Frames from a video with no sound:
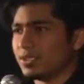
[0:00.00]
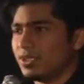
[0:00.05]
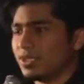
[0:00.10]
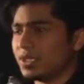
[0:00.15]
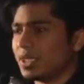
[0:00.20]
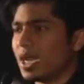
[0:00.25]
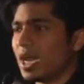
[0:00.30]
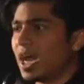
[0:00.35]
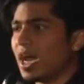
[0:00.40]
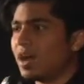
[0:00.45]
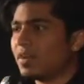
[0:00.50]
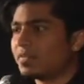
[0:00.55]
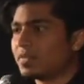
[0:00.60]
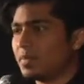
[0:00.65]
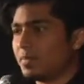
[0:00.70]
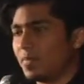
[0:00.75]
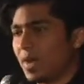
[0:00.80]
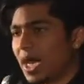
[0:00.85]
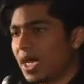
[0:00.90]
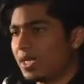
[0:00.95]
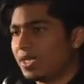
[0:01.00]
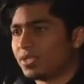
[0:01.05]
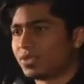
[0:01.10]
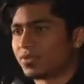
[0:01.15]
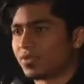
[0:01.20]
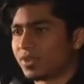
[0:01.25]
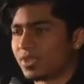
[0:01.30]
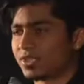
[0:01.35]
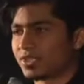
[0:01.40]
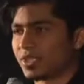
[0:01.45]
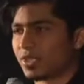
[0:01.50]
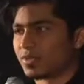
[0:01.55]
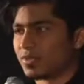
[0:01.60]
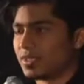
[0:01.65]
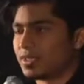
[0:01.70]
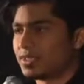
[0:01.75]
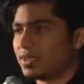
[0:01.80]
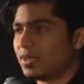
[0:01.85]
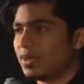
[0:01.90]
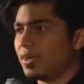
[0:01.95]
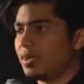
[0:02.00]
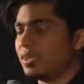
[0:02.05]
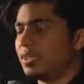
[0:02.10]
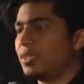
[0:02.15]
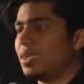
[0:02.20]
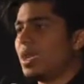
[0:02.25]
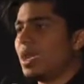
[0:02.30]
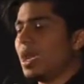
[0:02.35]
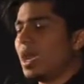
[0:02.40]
You're going to have to balance risk and return,